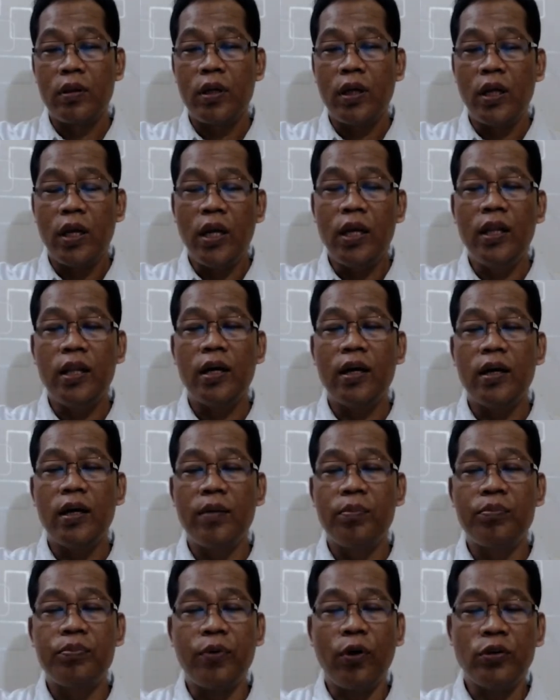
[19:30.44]
In
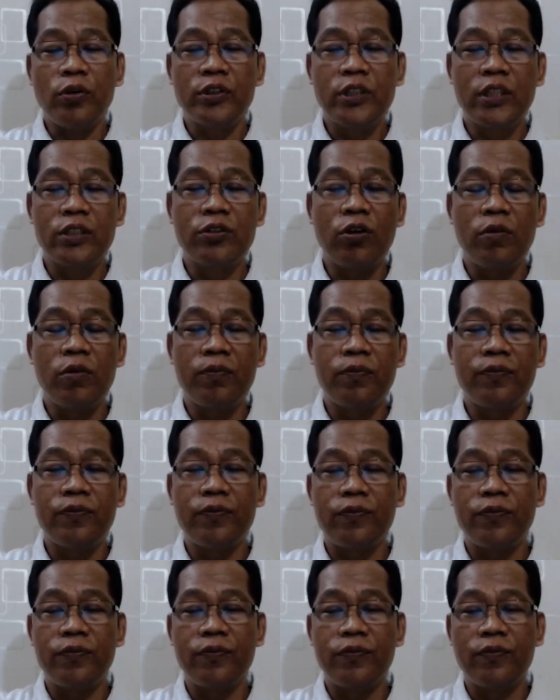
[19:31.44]
the process of
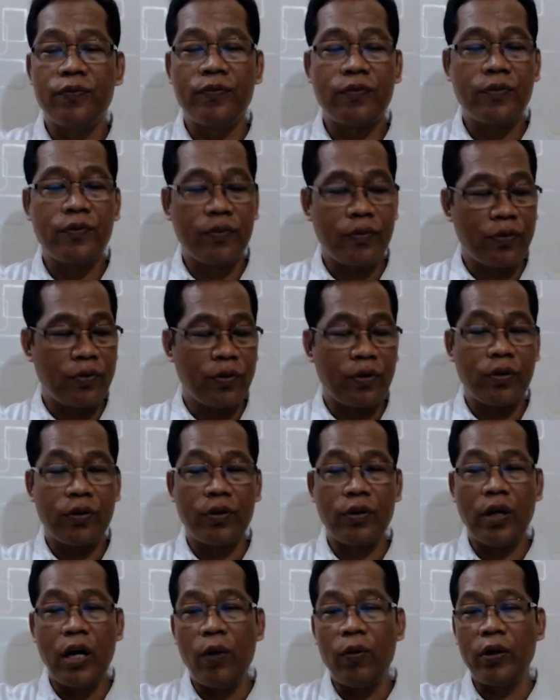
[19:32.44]

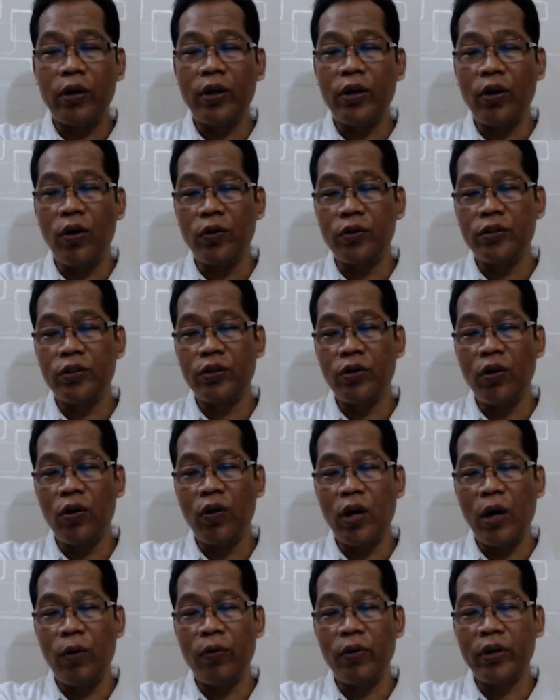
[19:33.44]
our growth,
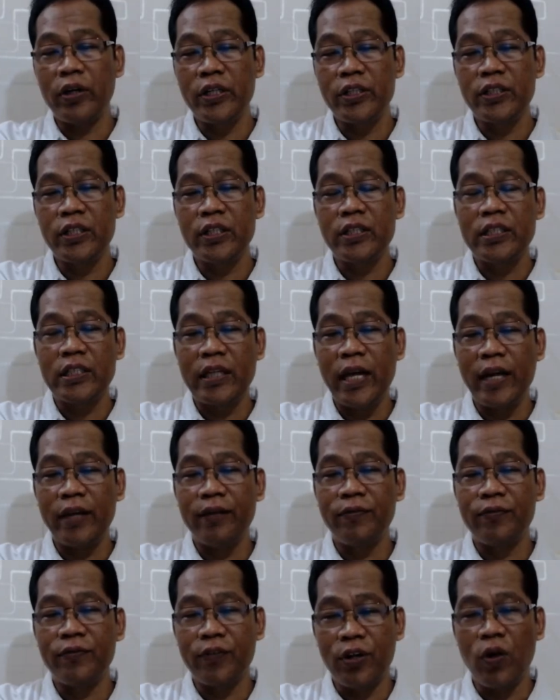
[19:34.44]
or our Christian's
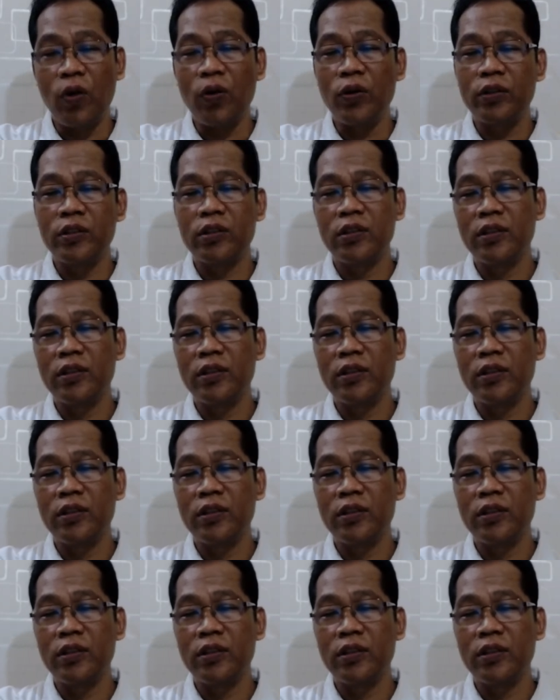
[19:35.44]
life growth,